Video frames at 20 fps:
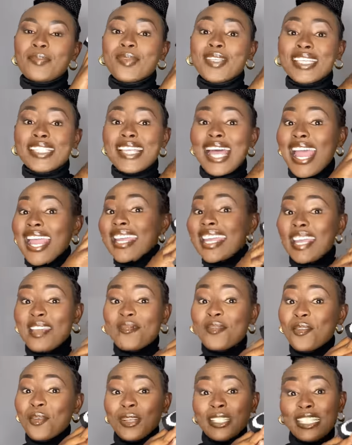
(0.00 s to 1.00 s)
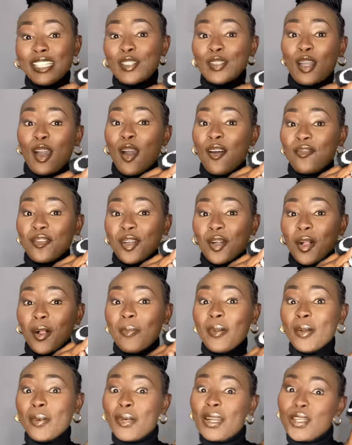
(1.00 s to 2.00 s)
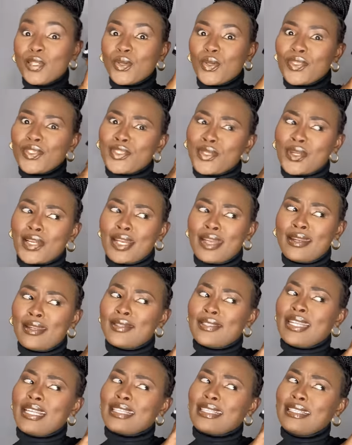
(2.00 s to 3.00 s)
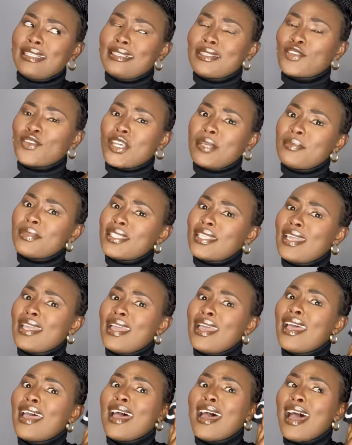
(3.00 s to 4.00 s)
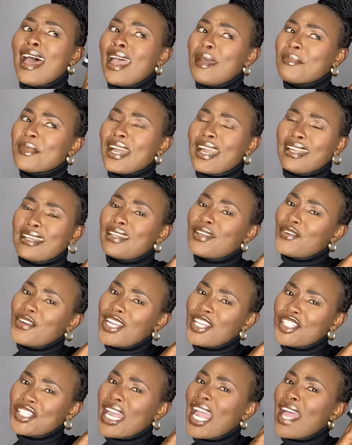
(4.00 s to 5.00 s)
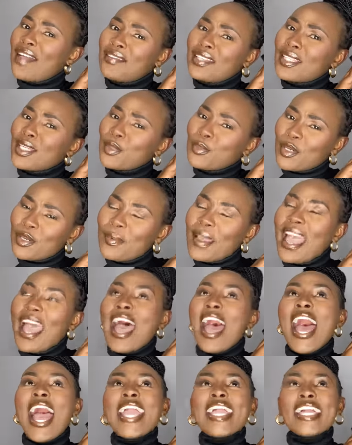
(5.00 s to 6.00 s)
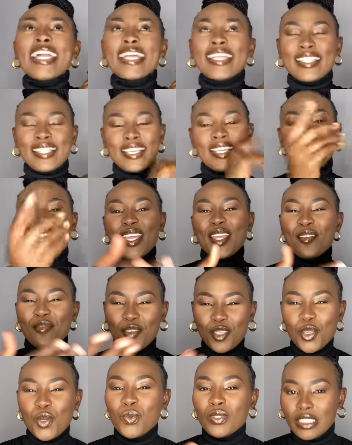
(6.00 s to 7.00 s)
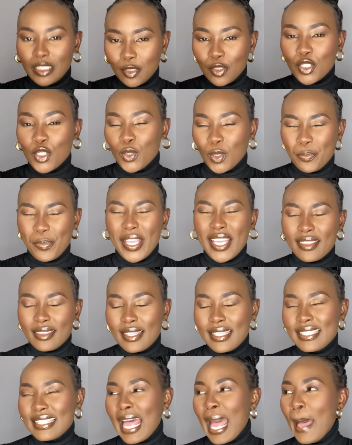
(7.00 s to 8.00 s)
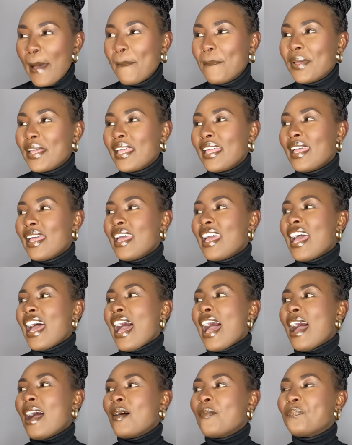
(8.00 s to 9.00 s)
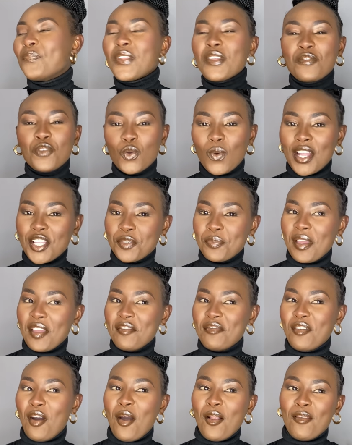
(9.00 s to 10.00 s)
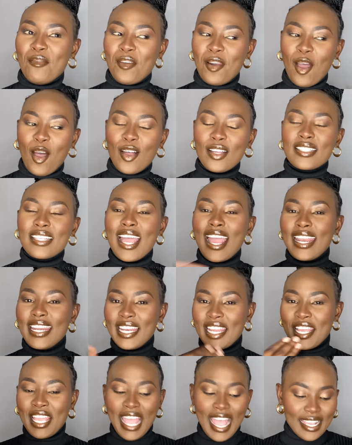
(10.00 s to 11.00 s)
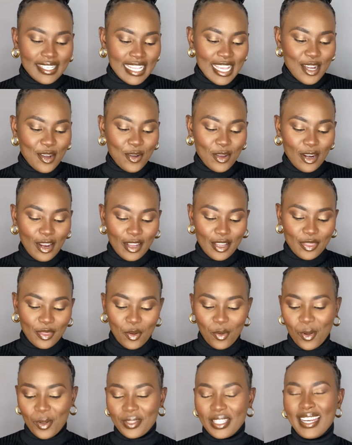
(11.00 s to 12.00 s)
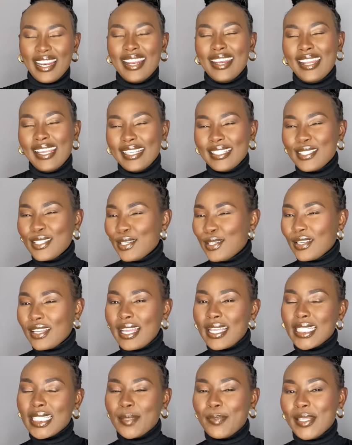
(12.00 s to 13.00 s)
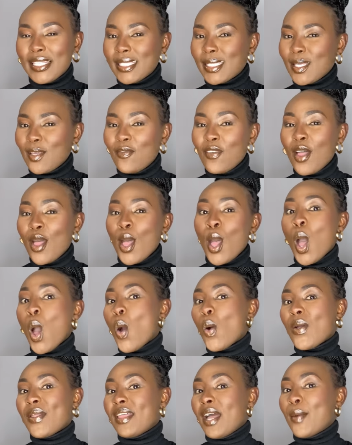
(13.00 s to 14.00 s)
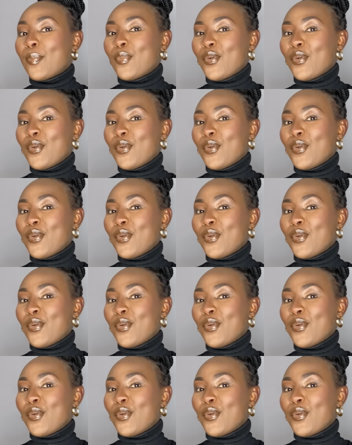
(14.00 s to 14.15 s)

piece i never was a scarf girl but when i saw this online i was like this screams I'm kind of rich. I have a little bit of, I, if you will, you'll pick this up um, if you watch my vlogs and as I go along in the haul that I like to look expensive without